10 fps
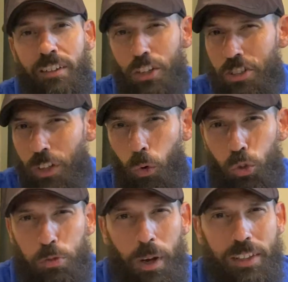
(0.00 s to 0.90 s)
It usually
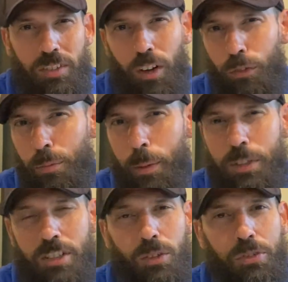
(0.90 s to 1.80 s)
holds by itself, or maybe
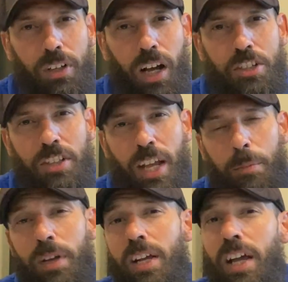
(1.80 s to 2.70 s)
just a little scotch tape,